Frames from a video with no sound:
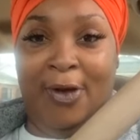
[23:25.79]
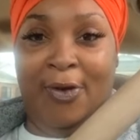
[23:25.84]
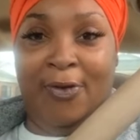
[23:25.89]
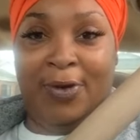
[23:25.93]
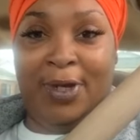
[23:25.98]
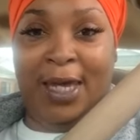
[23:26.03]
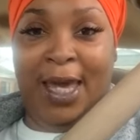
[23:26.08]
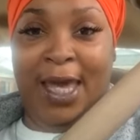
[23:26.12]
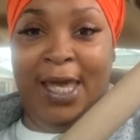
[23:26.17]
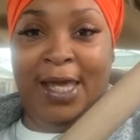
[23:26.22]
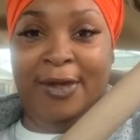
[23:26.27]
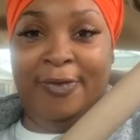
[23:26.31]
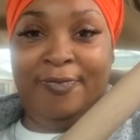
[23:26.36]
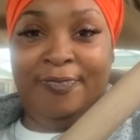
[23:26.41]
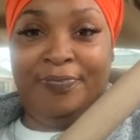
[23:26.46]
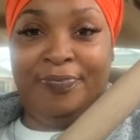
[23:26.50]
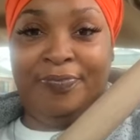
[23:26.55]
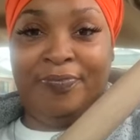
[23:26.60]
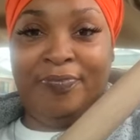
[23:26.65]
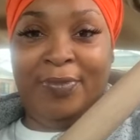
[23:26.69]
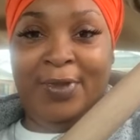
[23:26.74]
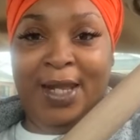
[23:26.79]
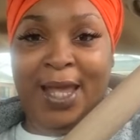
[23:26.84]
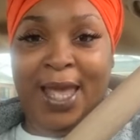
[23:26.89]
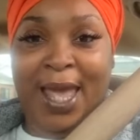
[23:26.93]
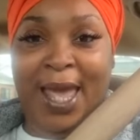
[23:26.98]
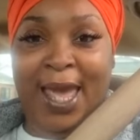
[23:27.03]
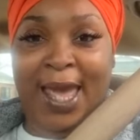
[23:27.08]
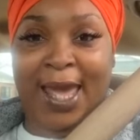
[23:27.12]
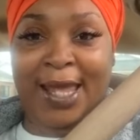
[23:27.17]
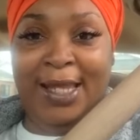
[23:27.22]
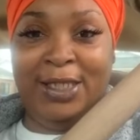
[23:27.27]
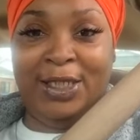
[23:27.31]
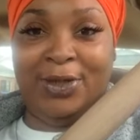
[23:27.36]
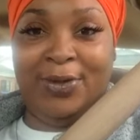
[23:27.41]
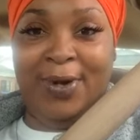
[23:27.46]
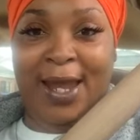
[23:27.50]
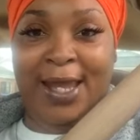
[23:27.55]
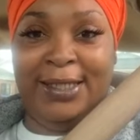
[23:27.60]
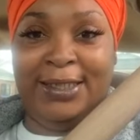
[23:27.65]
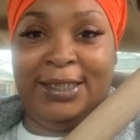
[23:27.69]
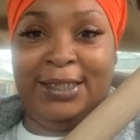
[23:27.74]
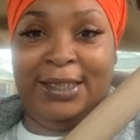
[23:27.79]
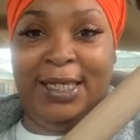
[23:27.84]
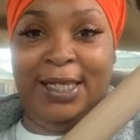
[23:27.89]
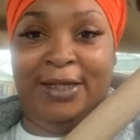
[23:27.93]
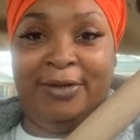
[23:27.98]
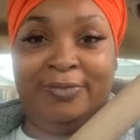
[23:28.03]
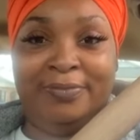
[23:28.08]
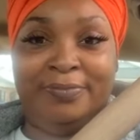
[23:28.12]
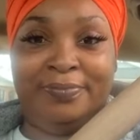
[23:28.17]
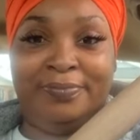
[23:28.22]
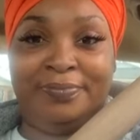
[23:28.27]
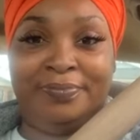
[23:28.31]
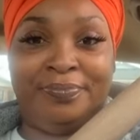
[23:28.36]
Okay? Hey, Tracy.